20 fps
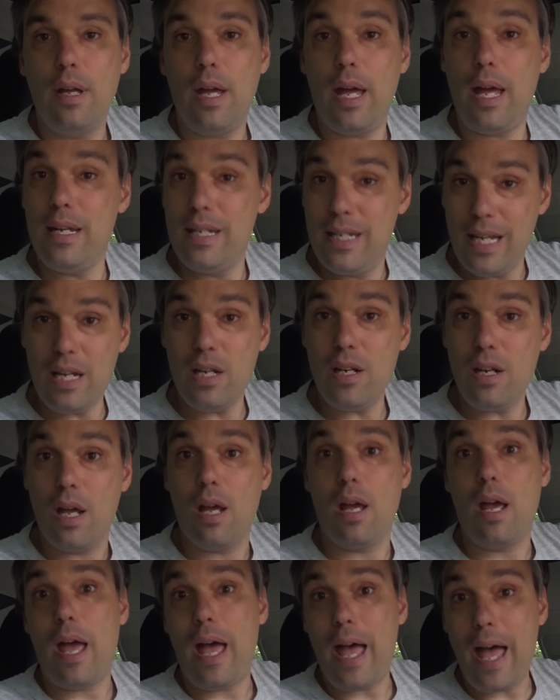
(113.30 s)
and then
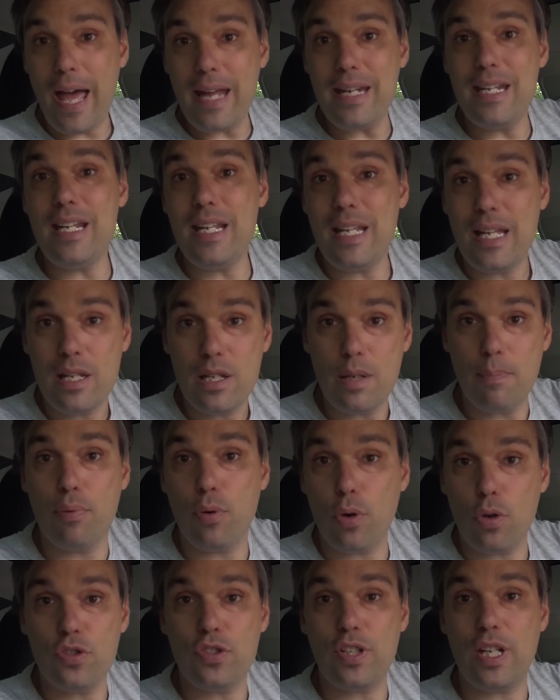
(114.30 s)
adding the
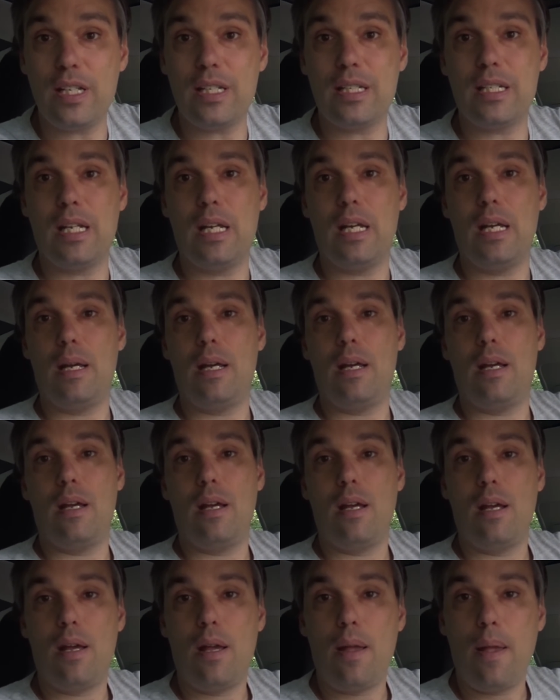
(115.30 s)
procent
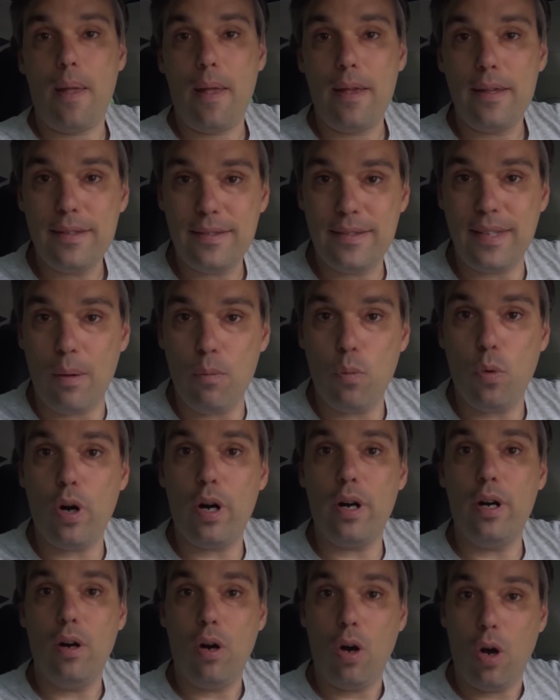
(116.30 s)

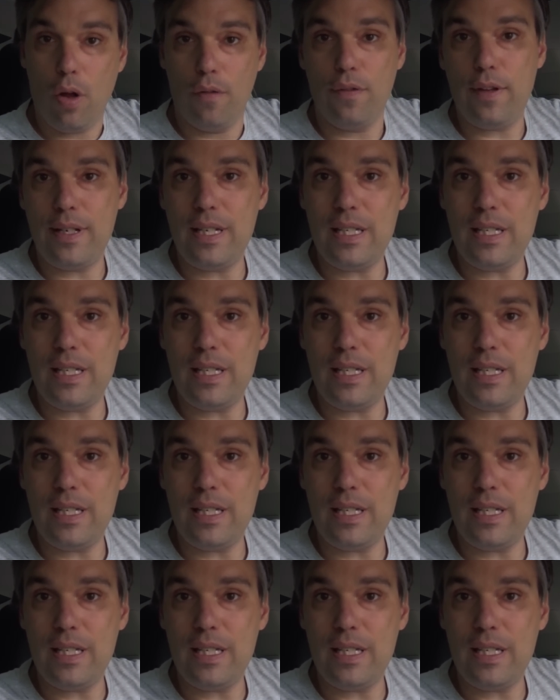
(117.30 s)
somewhere on the